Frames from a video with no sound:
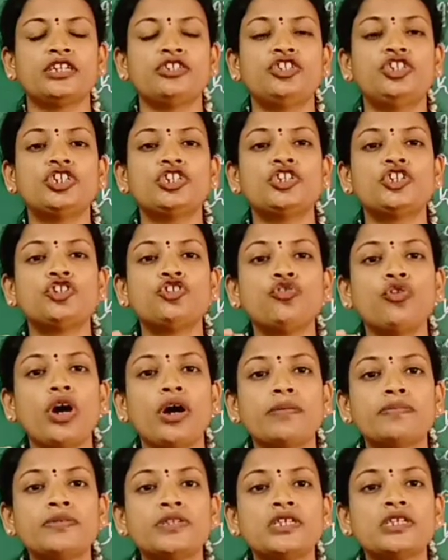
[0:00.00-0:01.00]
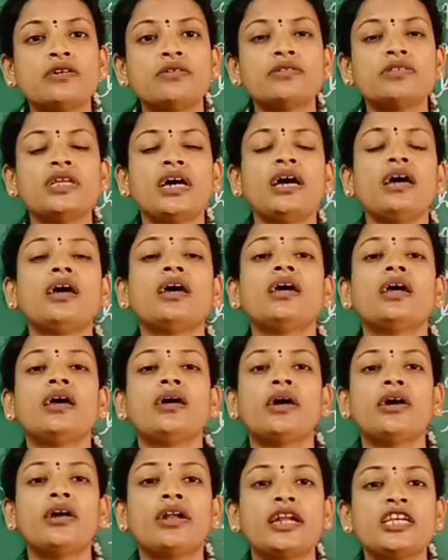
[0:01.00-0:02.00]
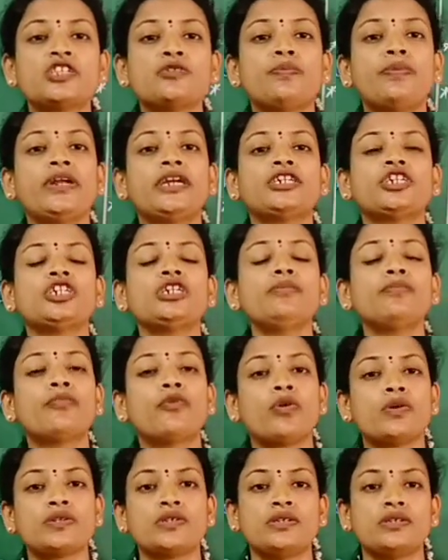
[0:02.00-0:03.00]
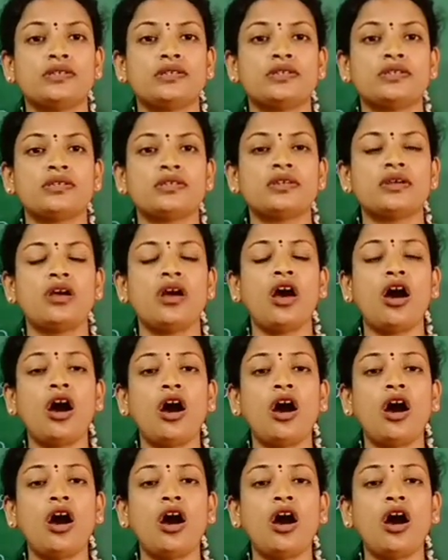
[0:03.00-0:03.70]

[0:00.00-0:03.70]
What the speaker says: just to observe the respiration process.